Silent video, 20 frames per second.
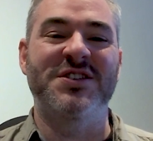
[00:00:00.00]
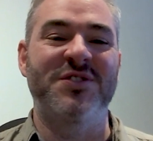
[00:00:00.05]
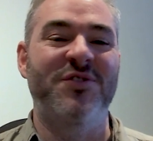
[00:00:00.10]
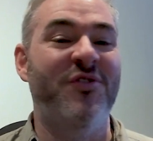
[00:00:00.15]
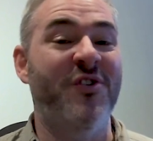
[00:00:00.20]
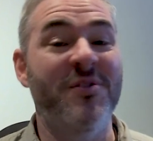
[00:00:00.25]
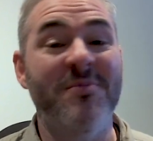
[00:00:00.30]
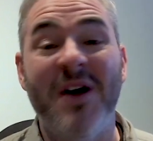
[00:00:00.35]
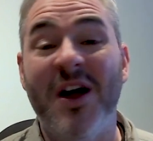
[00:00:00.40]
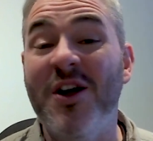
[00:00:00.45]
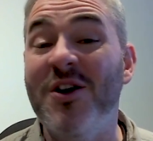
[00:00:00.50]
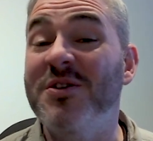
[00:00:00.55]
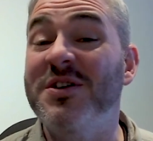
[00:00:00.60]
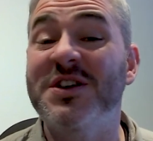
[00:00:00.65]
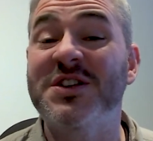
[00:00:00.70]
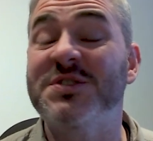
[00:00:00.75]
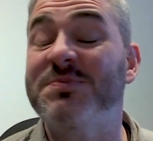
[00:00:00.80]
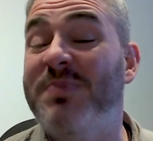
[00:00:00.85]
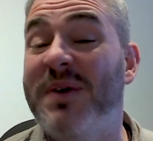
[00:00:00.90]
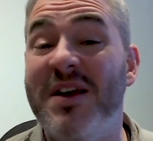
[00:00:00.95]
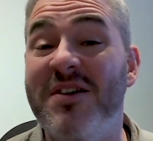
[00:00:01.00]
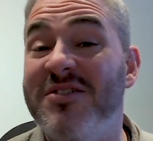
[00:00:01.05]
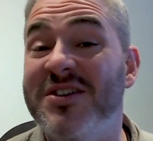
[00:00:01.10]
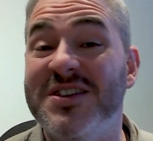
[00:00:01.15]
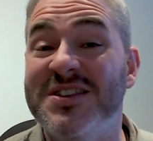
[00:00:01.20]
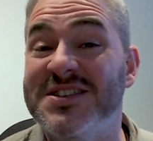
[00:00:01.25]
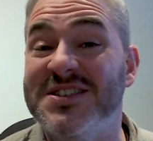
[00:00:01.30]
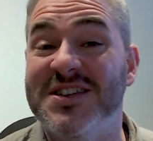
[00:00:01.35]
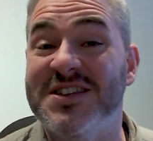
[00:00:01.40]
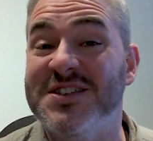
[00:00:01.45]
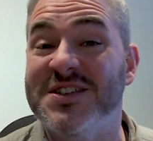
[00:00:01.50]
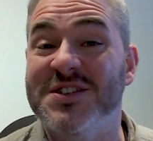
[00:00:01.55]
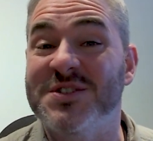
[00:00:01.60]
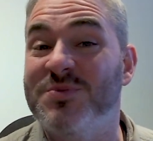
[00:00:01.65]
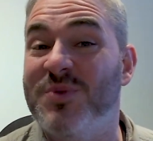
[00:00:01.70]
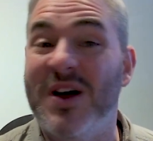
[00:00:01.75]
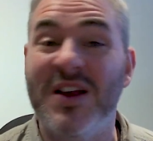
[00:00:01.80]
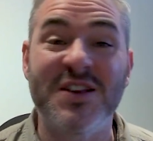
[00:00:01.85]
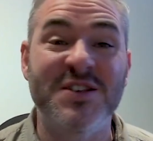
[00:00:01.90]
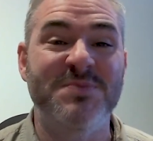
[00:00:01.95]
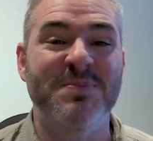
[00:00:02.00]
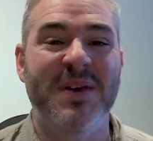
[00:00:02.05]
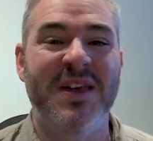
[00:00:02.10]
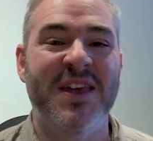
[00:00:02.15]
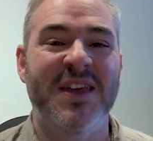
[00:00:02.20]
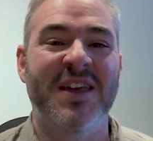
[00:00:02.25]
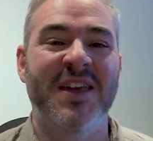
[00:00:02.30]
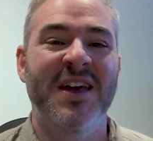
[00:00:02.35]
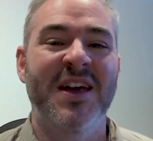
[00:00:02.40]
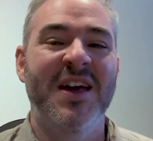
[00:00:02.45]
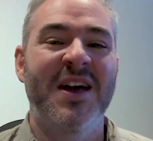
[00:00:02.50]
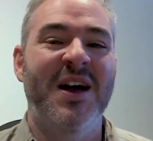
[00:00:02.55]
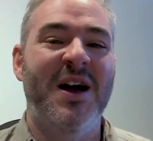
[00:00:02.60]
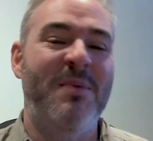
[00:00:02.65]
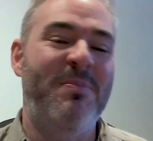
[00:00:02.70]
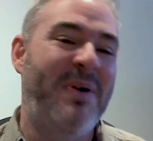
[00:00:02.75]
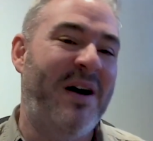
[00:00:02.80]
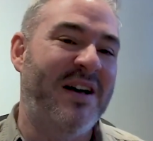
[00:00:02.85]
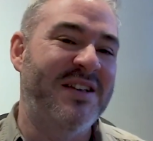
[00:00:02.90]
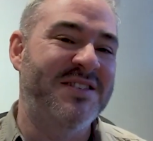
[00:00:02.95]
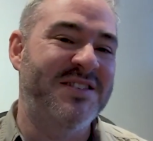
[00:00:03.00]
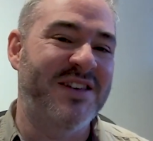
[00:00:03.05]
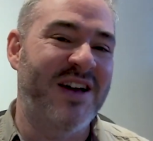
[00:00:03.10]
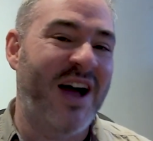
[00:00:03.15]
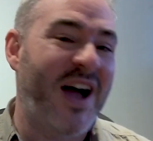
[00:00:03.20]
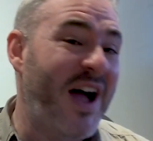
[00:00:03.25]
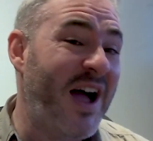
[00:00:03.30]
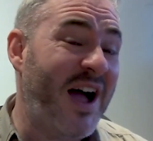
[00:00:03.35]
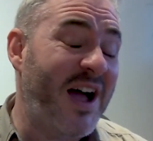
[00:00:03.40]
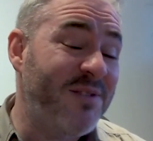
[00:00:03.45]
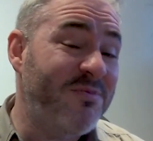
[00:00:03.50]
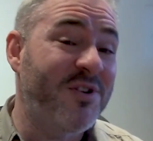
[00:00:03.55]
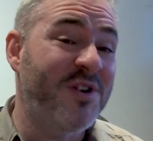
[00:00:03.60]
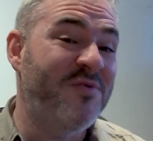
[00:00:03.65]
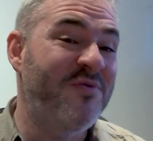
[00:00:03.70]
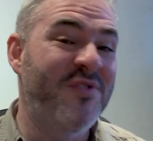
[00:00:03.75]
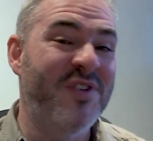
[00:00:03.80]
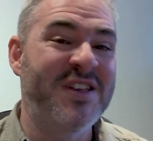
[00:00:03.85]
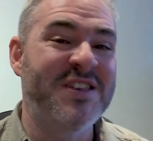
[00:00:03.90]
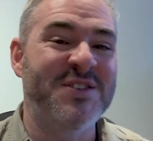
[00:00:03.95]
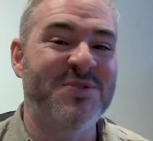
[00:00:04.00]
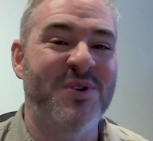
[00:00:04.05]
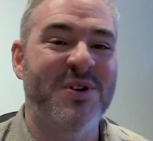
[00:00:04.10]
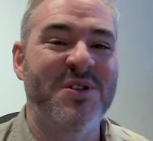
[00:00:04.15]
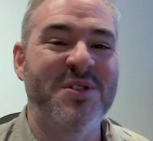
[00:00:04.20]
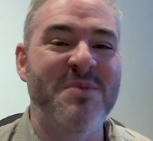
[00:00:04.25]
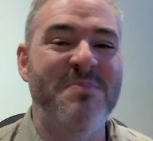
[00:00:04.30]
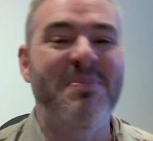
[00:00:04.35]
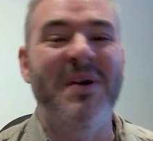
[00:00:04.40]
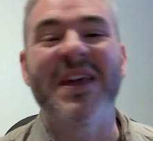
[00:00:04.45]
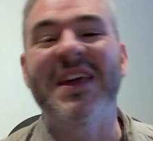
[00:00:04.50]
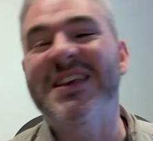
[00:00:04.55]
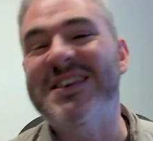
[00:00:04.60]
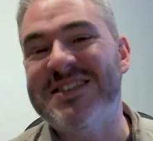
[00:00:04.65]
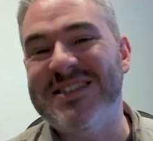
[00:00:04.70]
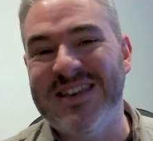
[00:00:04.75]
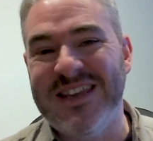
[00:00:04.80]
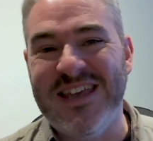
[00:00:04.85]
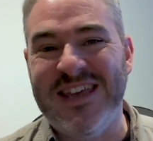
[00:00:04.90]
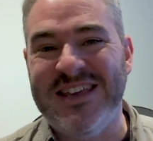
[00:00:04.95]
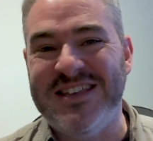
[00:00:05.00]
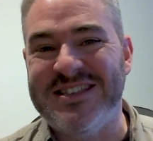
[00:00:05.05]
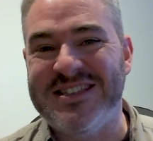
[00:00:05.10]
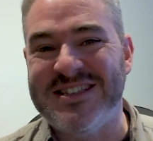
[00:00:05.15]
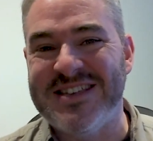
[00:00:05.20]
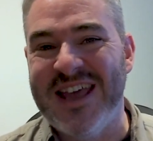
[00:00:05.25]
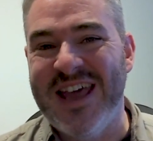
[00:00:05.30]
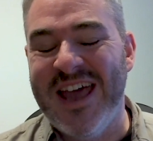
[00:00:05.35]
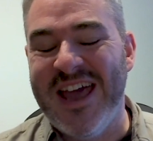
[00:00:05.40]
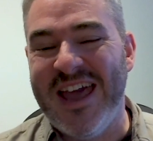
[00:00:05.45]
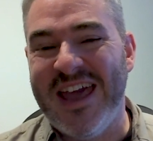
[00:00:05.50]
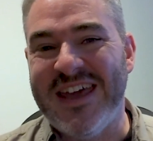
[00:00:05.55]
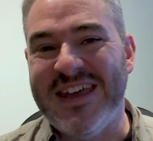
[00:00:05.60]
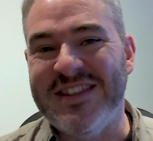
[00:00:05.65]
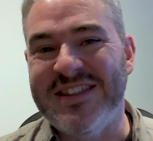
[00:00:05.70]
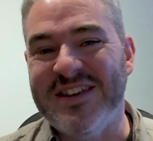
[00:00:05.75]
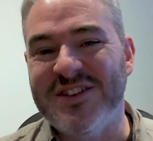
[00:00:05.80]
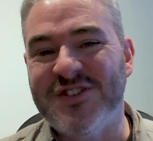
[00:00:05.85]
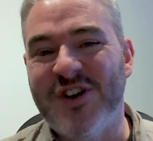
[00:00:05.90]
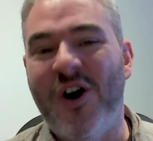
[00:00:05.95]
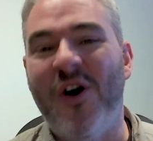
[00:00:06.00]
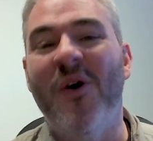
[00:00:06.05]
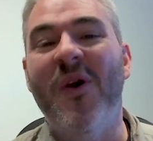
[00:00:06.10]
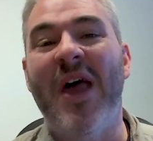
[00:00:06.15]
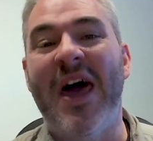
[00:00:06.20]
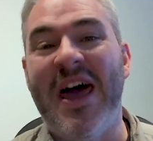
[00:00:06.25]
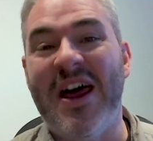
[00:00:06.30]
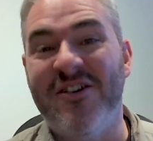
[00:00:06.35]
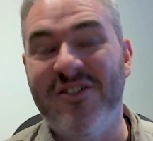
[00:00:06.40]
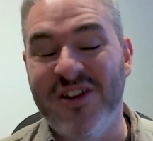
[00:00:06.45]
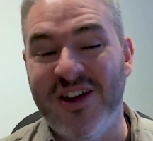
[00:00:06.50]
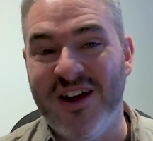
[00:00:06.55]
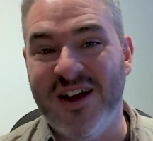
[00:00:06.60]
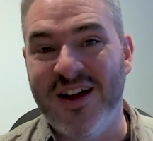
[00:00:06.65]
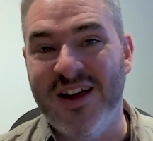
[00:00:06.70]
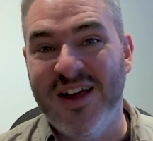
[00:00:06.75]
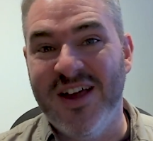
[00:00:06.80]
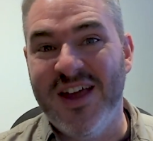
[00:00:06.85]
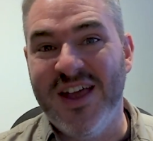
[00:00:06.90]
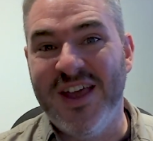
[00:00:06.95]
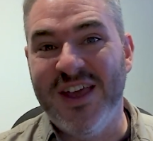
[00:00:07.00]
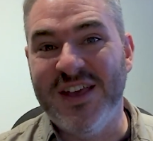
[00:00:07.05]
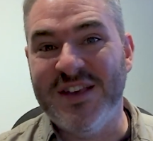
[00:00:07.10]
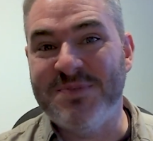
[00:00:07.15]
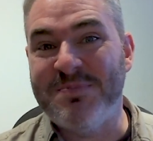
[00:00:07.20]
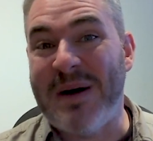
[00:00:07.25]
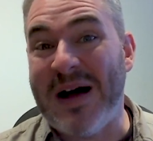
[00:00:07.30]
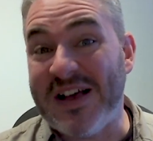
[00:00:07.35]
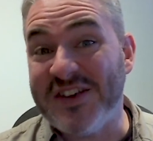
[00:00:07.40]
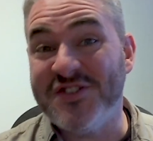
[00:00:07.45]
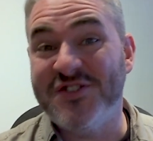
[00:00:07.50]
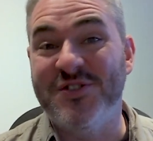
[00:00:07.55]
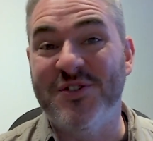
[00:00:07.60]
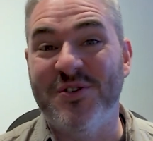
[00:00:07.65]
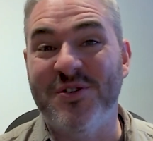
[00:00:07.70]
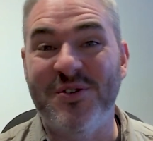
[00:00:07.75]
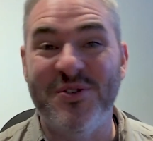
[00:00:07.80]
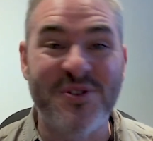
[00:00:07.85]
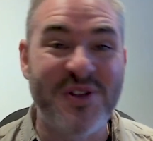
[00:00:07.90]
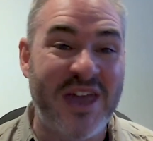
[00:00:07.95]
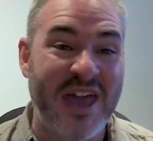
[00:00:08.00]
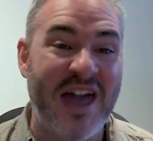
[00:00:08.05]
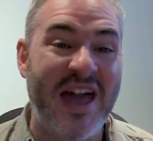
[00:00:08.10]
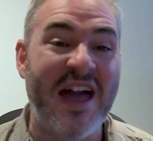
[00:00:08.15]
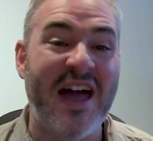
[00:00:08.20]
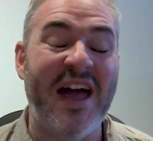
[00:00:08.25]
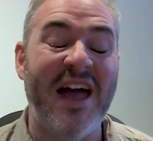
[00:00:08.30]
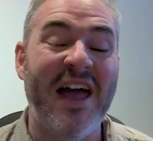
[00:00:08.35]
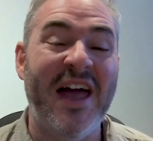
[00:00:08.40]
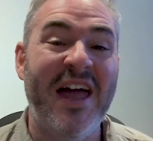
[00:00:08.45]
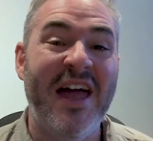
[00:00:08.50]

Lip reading: and through my own experiences as well as being a pastor, I'm convinced one of the biggest needs in this whole area is pastoral care.